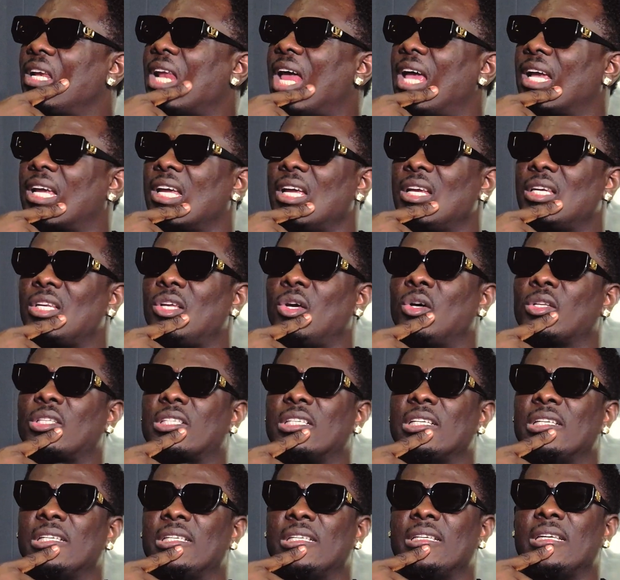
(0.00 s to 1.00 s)
Like
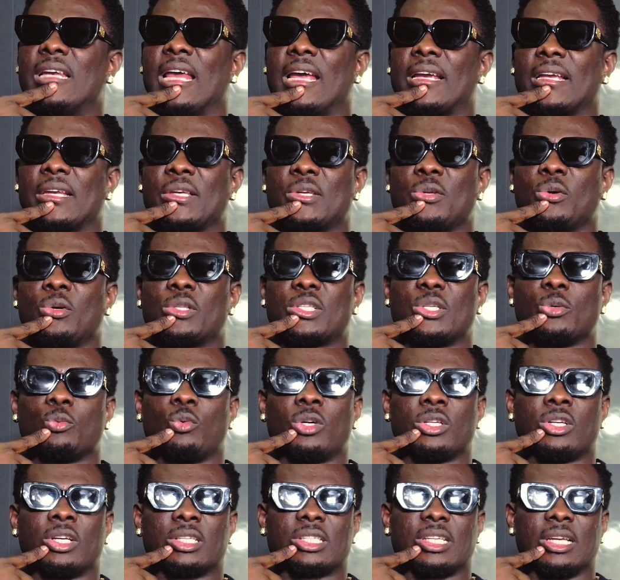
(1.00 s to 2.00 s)
the whole thing
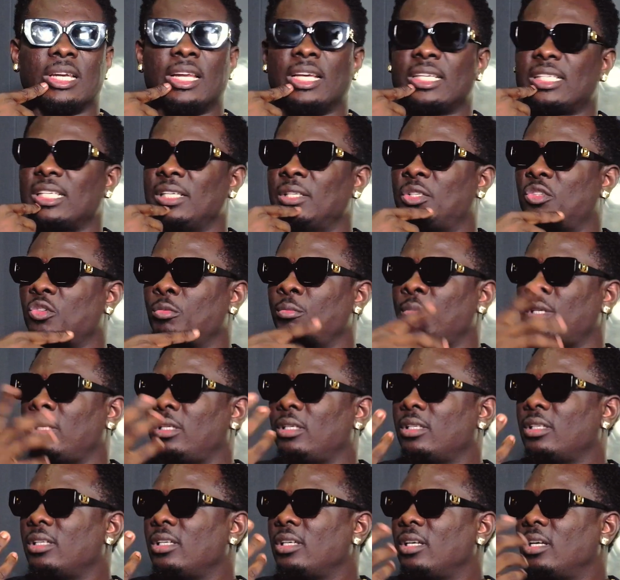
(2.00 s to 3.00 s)
was just a lesson to me.
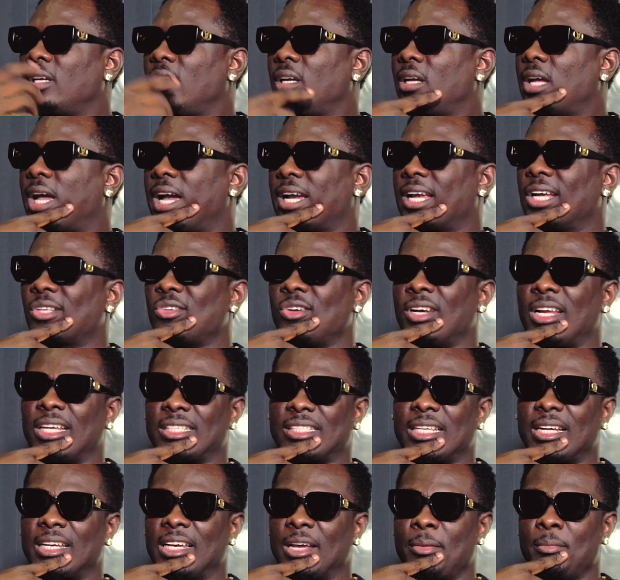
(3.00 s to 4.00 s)
I get to
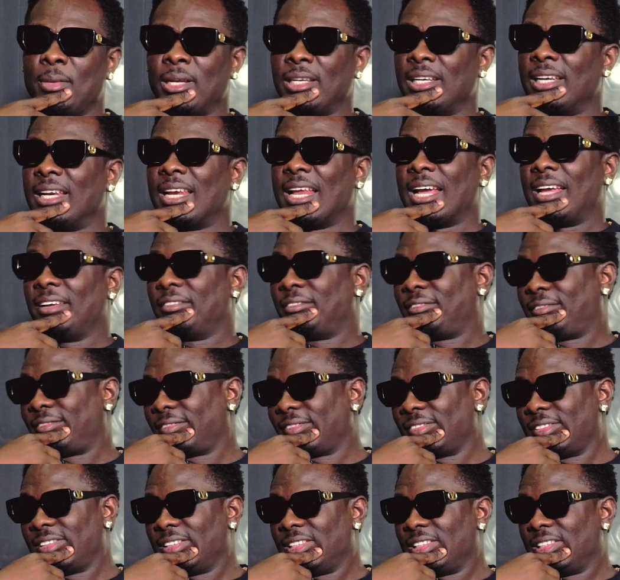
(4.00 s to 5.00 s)
understand that in life,